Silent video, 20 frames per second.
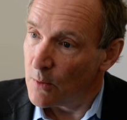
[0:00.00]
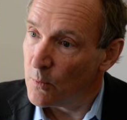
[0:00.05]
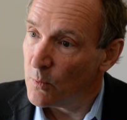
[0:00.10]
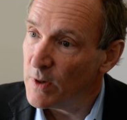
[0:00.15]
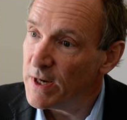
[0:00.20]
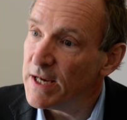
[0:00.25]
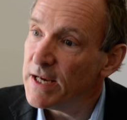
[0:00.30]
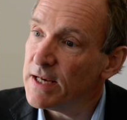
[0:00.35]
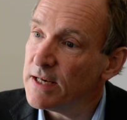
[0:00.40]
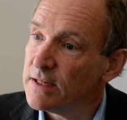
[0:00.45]

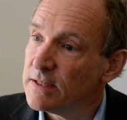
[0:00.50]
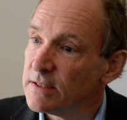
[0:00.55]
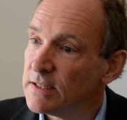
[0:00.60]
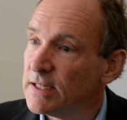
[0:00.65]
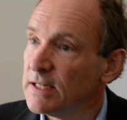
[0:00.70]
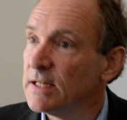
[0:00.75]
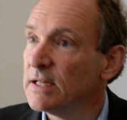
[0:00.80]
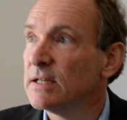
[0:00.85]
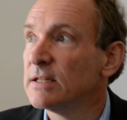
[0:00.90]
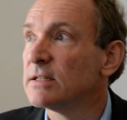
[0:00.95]
We
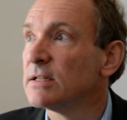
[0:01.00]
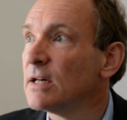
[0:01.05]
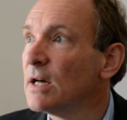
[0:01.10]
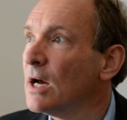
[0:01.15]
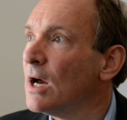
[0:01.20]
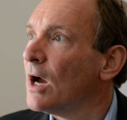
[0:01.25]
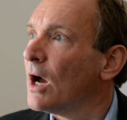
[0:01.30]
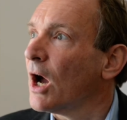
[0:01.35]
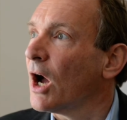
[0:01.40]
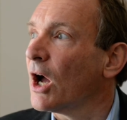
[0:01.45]
need,
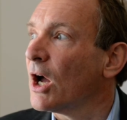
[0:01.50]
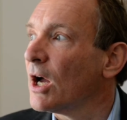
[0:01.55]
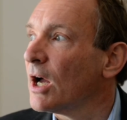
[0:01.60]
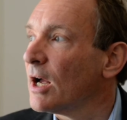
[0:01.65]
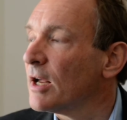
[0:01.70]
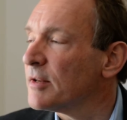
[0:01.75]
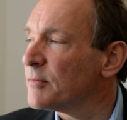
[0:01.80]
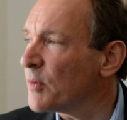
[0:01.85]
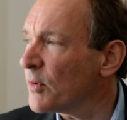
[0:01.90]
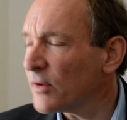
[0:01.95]

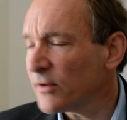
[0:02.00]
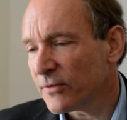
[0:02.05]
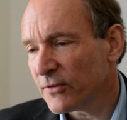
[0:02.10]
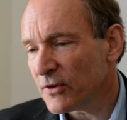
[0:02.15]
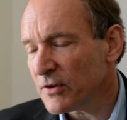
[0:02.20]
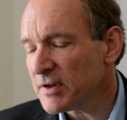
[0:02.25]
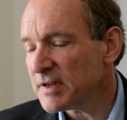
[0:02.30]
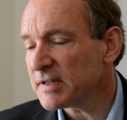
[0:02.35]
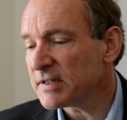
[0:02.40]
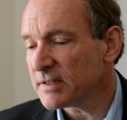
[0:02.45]
I suppose,
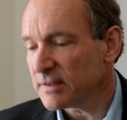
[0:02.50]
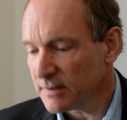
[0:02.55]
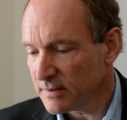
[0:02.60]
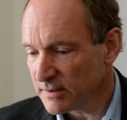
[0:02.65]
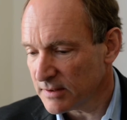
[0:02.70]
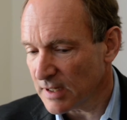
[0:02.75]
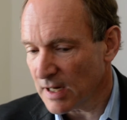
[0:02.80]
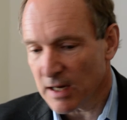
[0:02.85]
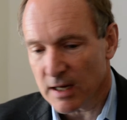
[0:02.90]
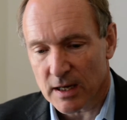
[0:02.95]

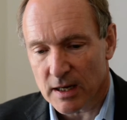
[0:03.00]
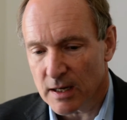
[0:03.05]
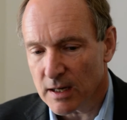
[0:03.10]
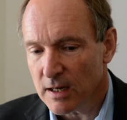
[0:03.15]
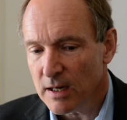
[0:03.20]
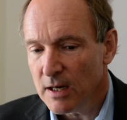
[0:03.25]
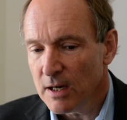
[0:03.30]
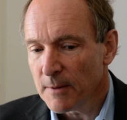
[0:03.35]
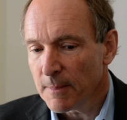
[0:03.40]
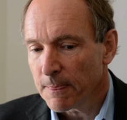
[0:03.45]
first,
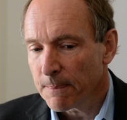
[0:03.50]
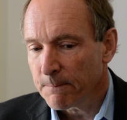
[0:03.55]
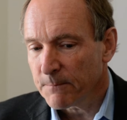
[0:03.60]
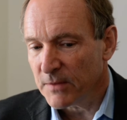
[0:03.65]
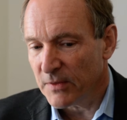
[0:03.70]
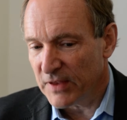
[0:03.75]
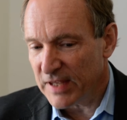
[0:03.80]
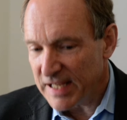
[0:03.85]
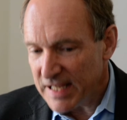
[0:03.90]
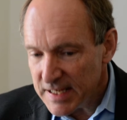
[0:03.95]

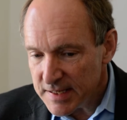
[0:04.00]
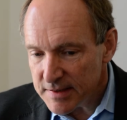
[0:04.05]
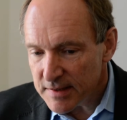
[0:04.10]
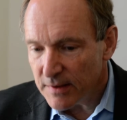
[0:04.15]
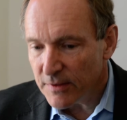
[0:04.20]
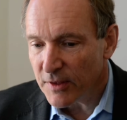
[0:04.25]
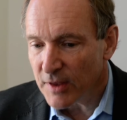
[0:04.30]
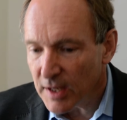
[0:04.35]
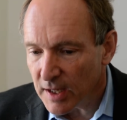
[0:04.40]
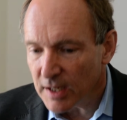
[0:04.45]
the
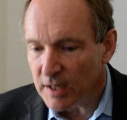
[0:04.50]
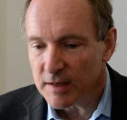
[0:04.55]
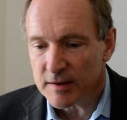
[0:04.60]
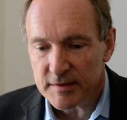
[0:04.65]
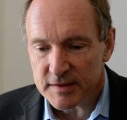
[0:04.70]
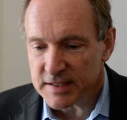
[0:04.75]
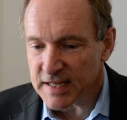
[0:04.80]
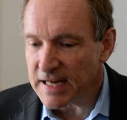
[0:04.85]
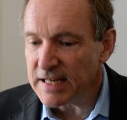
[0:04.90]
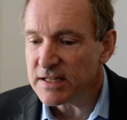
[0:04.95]
easy thing
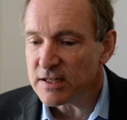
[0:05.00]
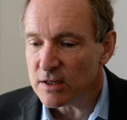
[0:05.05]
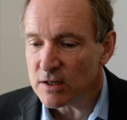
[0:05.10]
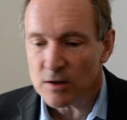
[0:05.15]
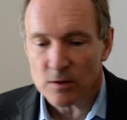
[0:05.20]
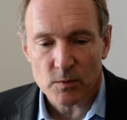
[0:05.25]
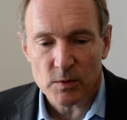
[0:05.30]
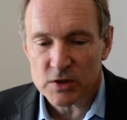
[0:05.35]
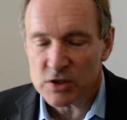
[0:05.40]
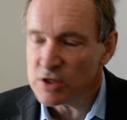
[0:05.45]
is
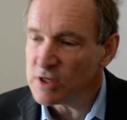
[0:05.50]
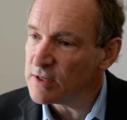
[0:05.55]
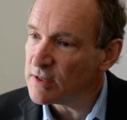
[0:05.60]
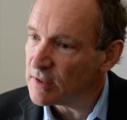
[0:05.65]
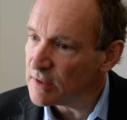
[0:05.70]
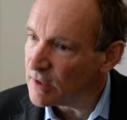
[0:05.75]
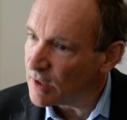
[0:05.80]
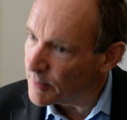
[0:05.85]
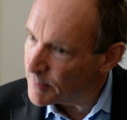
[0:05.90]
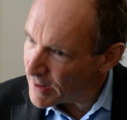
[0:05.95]
data, which
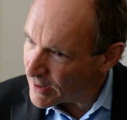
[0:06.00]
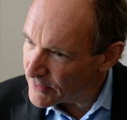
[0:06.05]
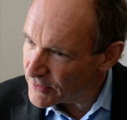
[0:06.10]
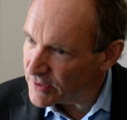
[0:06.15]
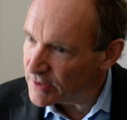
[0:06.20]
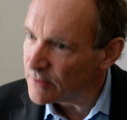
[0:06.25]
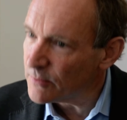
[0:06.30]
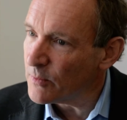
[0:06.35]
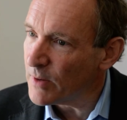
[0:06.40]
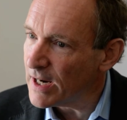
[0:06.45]
is
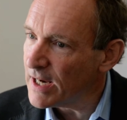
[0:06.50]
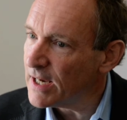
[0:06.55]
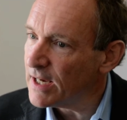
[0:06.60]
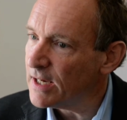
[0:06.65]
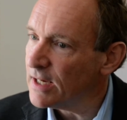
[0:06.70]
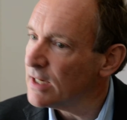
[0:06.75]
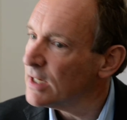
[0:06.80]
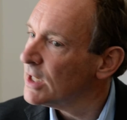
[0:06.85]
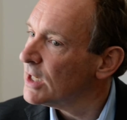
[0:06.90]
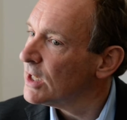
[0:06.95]
about the
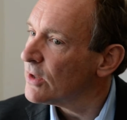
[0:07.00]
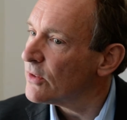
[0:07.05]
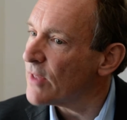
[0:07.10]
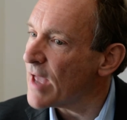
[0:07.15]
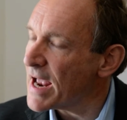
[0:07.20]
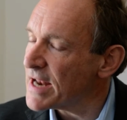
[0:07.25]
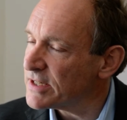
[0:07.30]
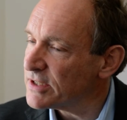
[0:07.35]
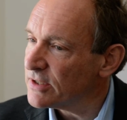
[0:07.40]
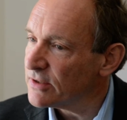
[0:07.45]
way
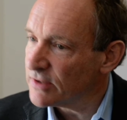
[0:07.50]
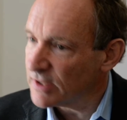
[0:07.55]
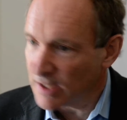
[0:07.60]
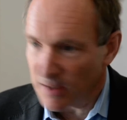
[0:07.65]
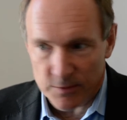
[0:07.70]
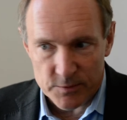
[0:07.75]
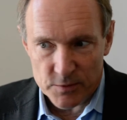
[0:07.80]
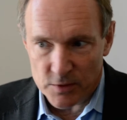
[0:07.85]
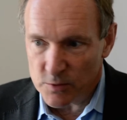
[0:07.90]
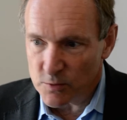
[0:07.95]
that the
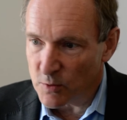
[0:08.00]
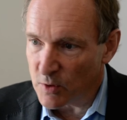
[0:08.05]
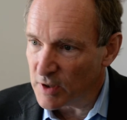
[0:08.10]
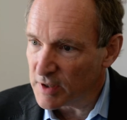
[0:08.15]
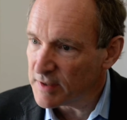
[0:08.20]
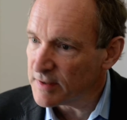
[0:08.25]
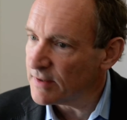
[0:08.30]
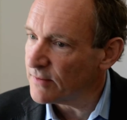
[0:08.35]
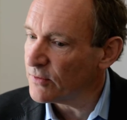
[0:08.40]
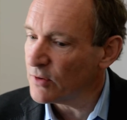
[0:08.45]
government
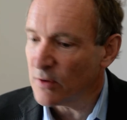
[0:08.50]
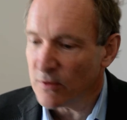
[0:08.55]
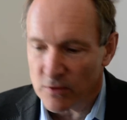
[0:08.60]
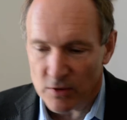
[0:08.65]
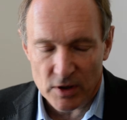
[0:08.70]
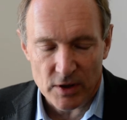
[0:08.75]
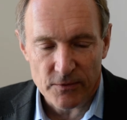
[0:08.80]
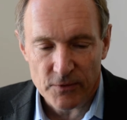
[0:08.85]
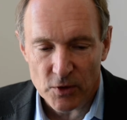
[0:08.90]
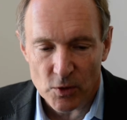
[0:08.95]
works. If
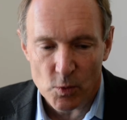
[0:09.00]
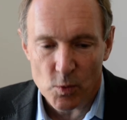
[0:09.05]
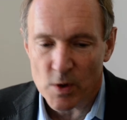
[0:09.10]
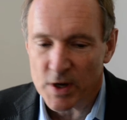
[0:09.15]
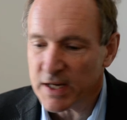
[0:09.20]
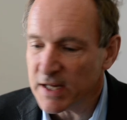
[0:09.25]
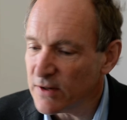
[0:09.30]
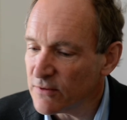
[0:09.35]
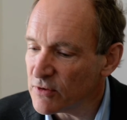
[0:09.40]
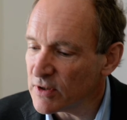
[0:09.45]
you're
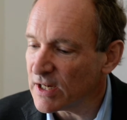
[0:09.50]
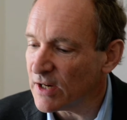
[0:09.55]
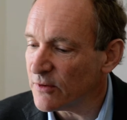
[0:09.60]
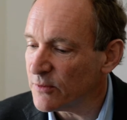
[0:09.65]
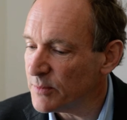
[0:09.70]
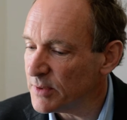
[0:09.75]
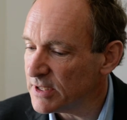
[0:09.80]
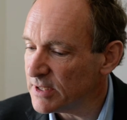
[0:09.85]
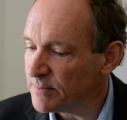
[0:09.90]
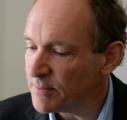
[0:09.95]
working for a
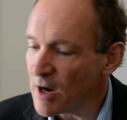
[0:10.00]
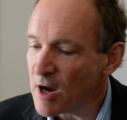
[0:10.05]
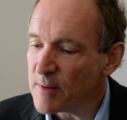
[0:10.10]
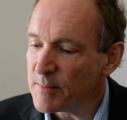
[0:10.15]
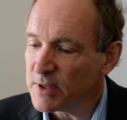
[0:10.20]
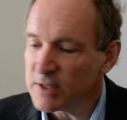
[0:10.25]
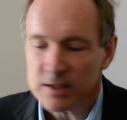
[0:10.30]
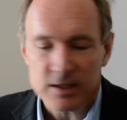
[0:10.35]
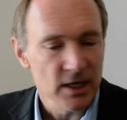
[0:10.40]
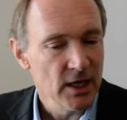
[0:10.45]
government
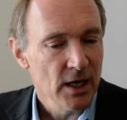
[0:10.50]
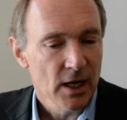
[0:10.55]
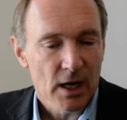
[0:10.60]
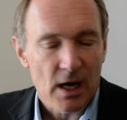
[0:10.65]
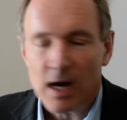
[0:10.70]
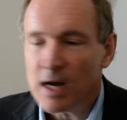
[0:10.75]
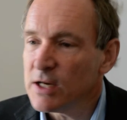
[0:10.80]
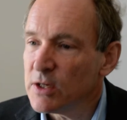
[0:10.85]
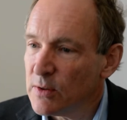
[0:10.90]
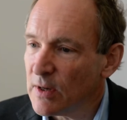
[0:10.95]
department
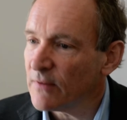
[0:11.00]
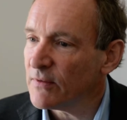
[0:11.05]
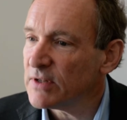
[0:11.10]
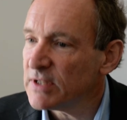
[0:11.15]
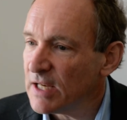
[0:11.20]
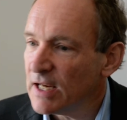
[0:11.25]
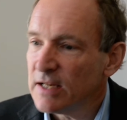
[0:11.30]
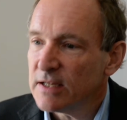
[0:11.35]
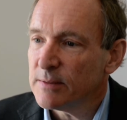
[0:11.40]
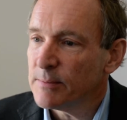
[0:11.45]
and you have a
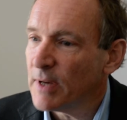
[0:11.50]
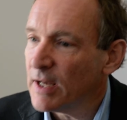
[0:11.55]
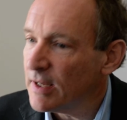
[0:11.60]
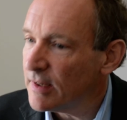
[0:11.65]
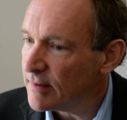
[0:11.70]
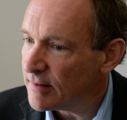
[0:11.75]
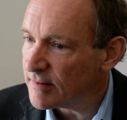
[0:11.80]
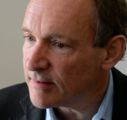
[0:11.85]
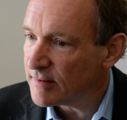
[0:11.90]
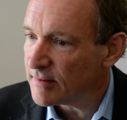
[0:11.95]

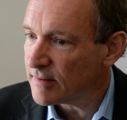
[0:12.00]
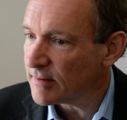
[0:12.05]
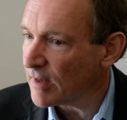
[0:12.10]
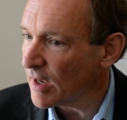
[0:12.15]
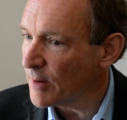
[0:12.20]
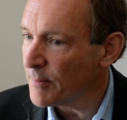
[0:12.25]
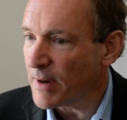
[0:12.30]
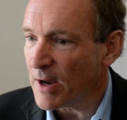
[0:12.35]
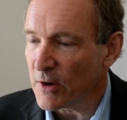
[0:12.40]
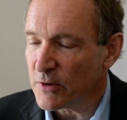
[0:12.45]
database
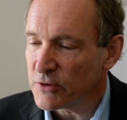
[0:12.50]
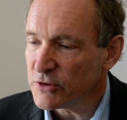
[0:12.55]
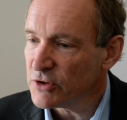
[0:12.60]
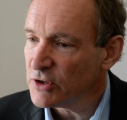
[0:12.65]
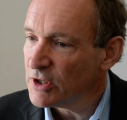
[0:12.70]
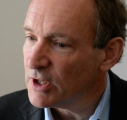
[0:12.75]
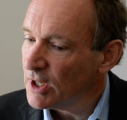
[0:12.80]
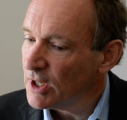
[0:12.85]
about